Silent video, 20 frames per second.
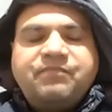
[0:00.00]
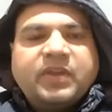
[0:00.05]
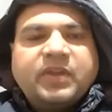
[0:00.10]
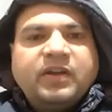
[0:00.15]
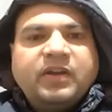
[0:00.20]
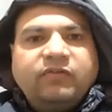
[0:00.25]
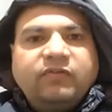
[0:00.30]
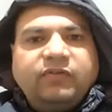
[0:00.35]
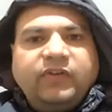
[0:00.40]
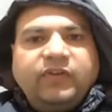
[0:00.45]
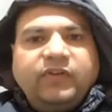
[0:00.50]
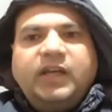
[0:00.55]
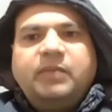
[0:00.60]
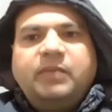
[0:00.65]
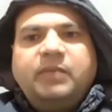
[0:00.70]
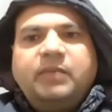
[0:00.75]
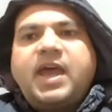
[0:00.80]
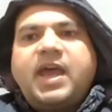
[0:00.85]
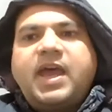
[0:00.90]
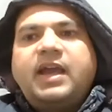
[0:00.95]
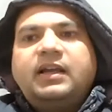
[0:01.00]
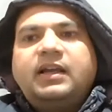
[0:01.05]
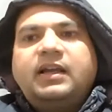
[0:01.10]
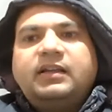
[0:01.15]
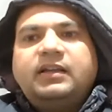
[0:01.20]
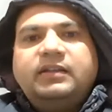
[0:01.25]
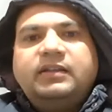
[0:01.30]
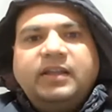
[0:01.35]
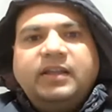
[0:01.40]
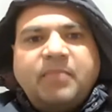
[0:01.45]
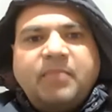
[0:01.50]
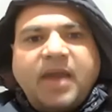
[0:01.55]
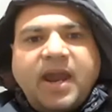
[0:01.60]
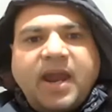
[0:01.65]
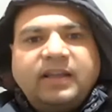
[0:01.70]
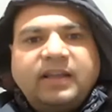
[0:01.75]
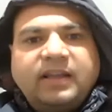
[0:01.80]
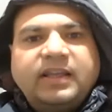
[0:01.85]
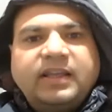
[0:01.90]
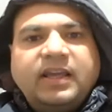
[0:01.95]
feedback, they
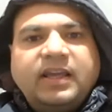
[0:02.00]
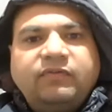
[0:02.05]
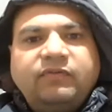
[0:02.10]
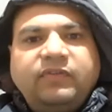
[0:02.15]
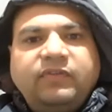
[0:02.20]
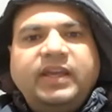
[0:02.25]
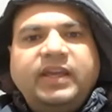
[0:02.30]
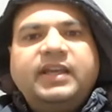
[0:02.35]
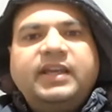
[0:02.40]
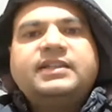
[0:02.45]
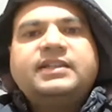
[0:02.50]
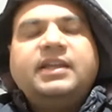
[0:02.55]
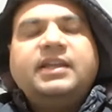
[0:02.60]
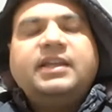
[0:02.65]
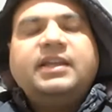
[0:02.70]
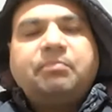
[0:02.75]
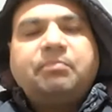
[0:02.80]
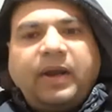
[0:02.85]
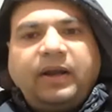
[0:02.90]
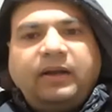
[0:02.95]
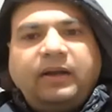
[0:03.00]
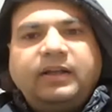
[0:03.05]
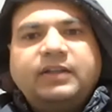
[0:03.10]
mend their ways, they practice